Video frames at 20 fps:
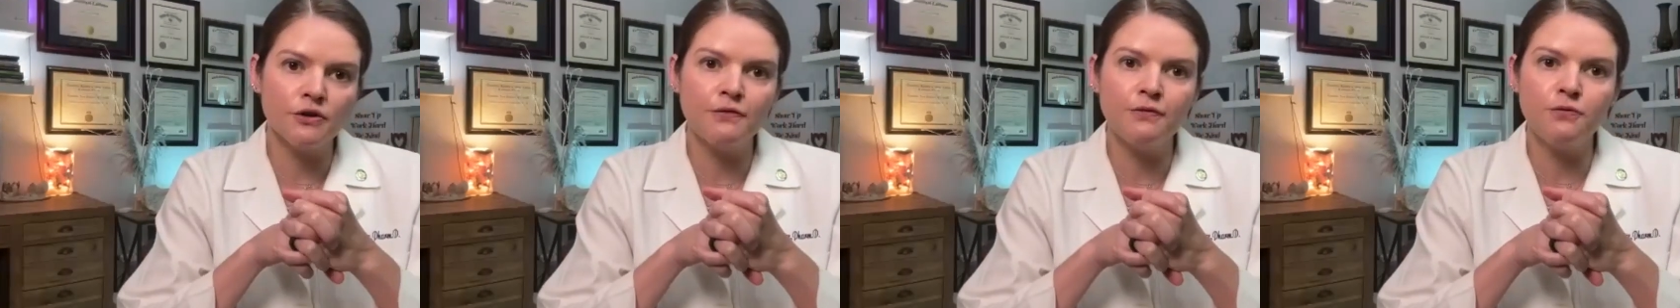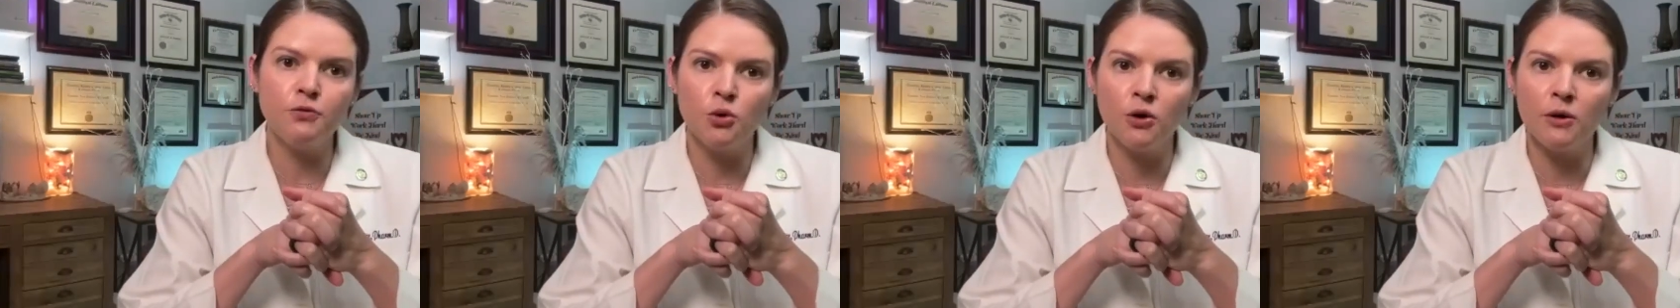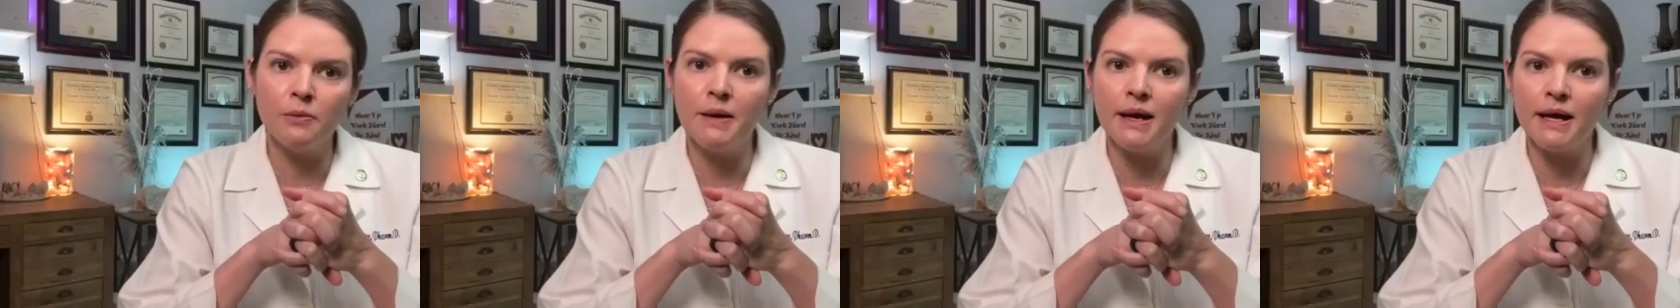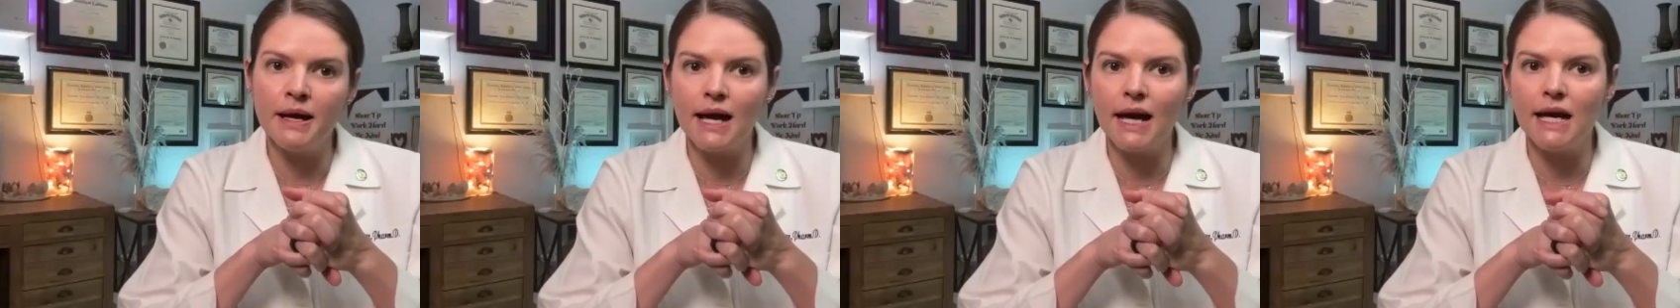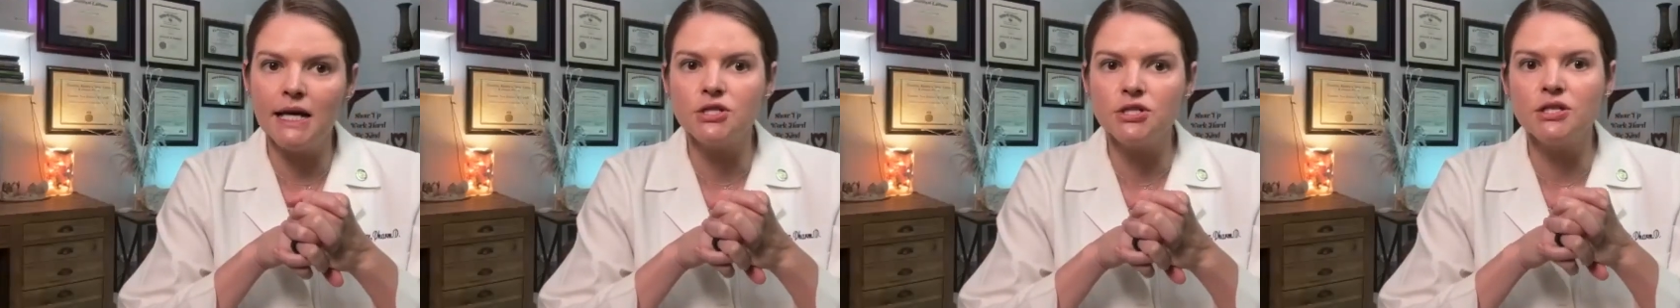for
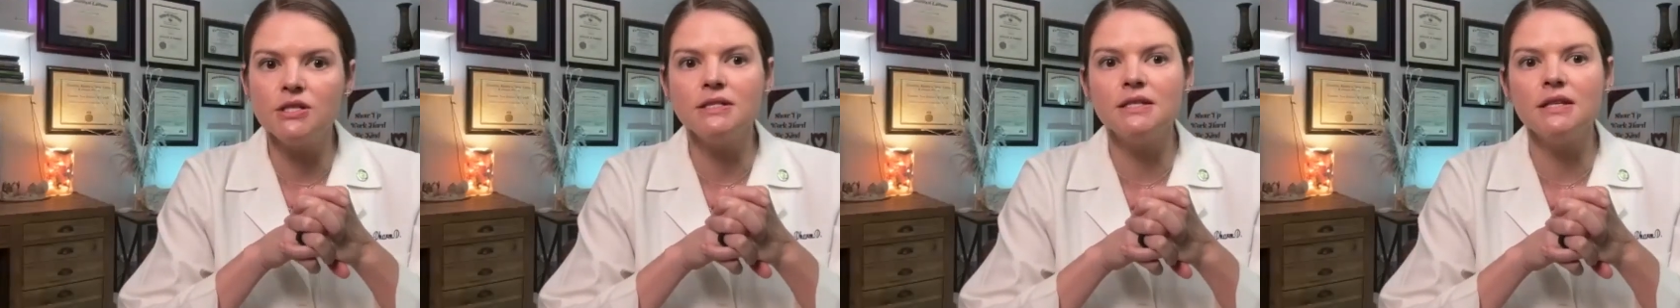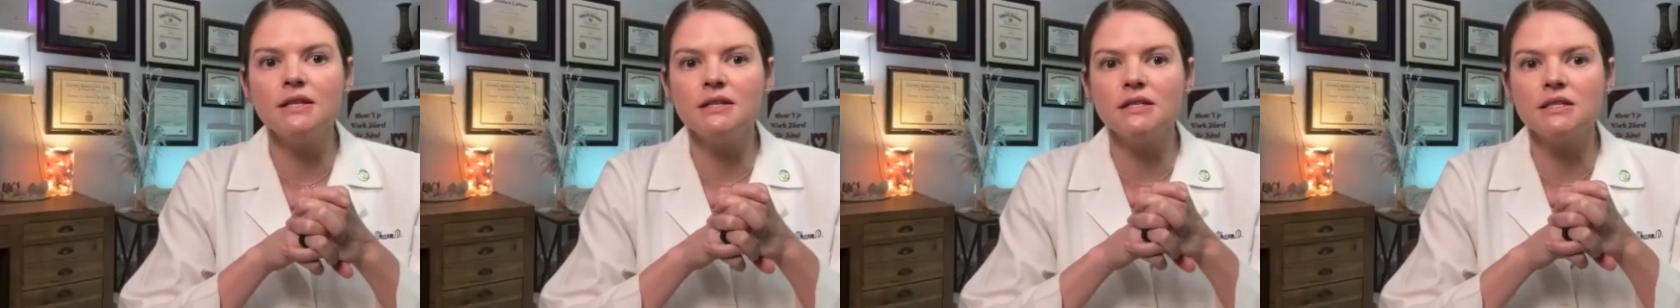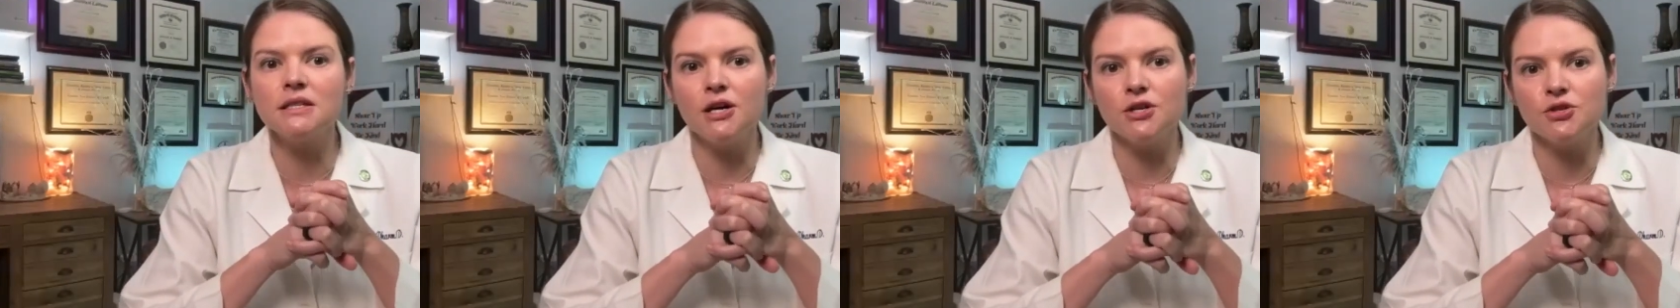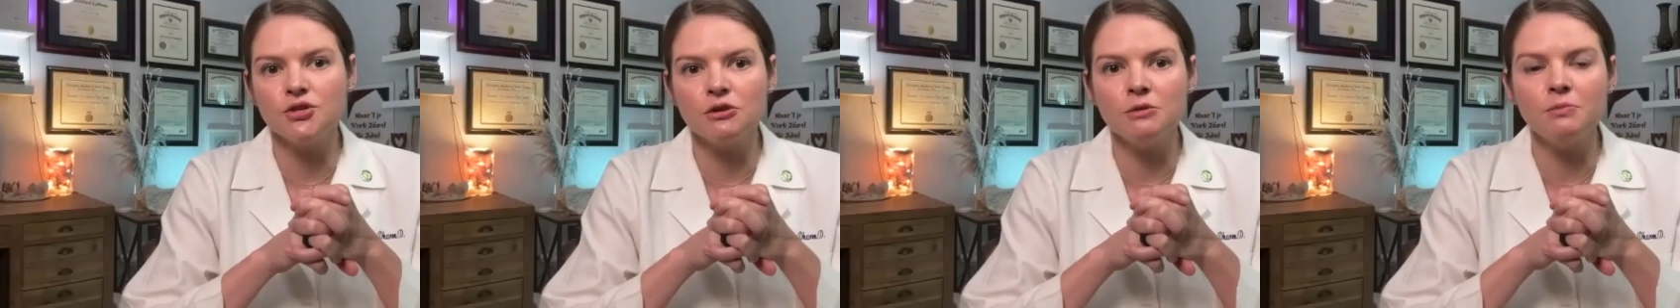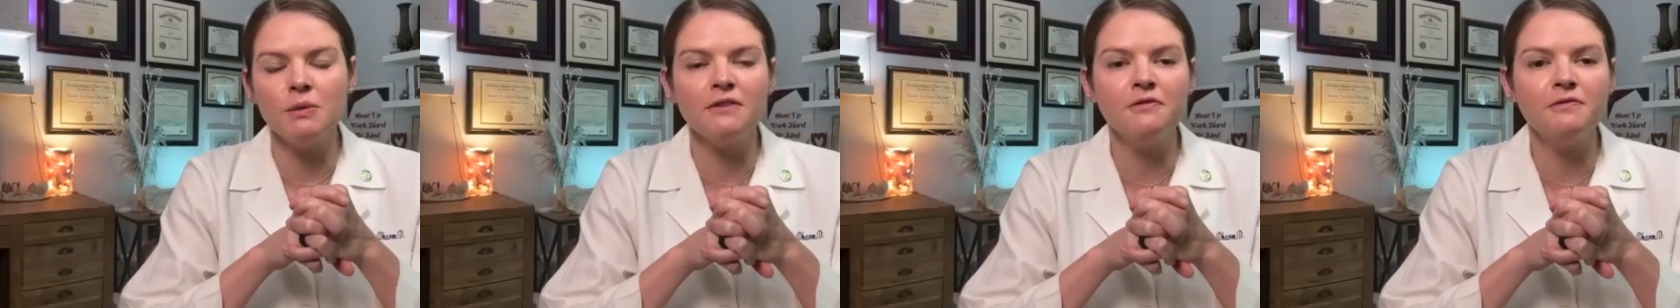medications in this
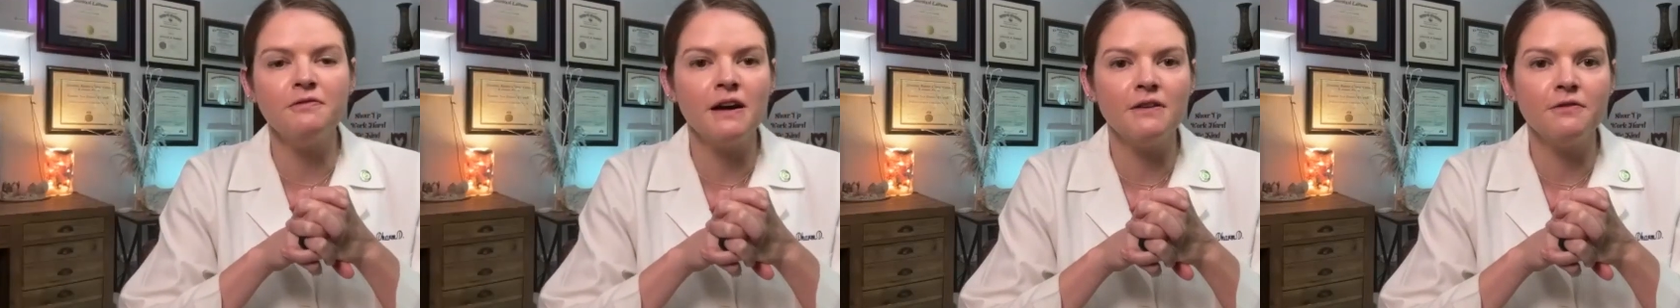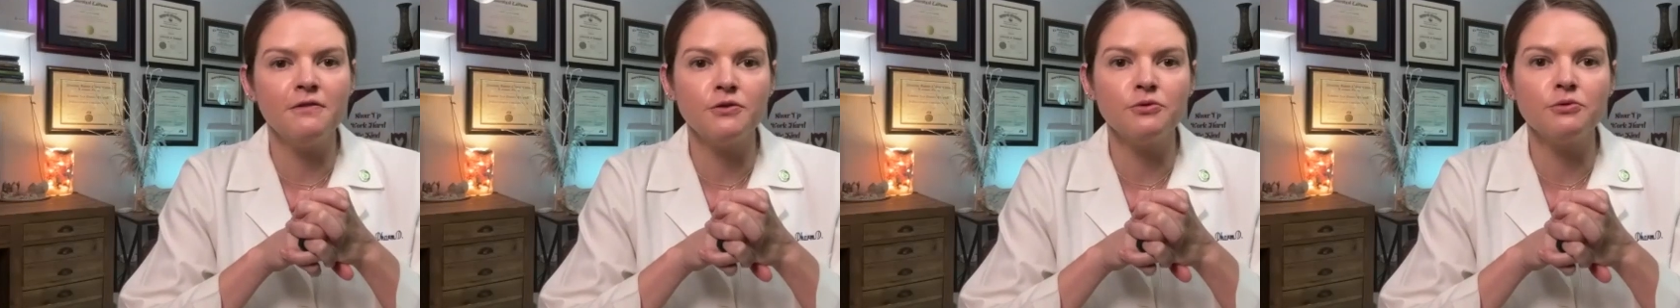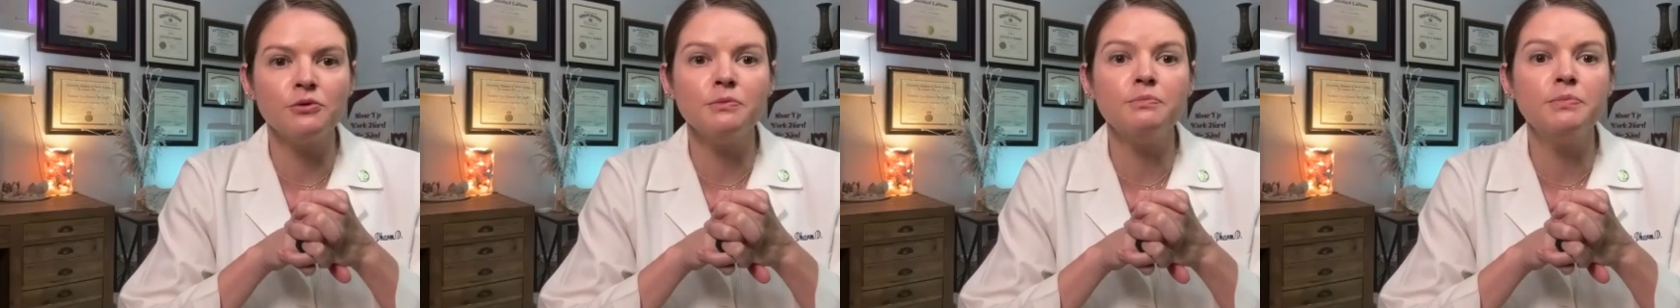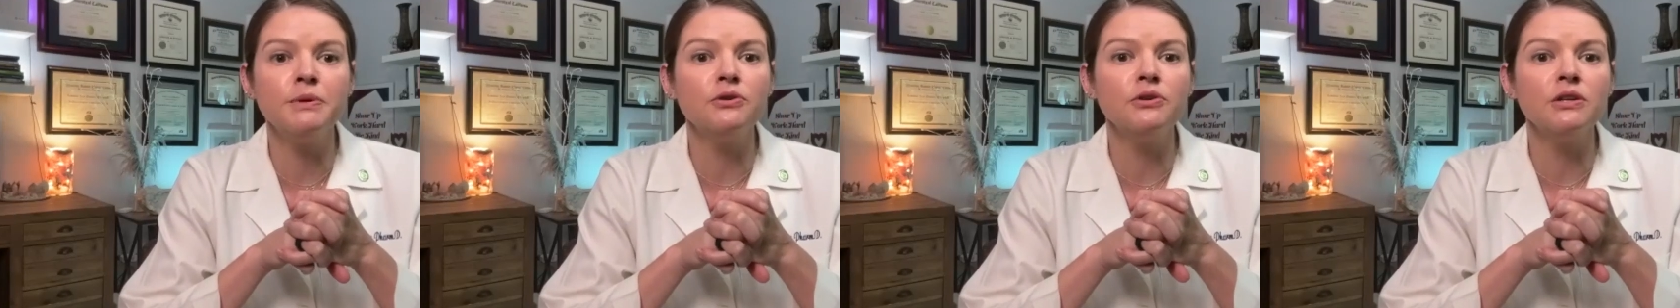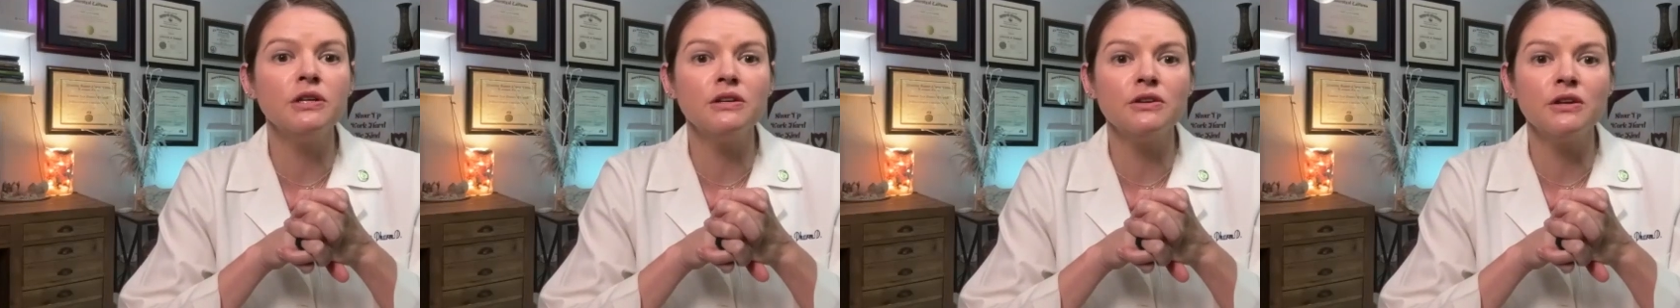country by $500
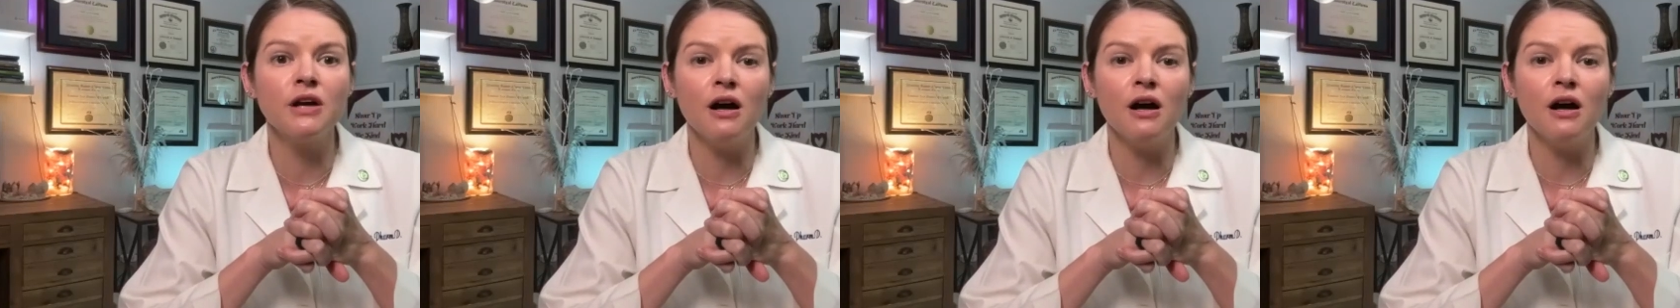billion.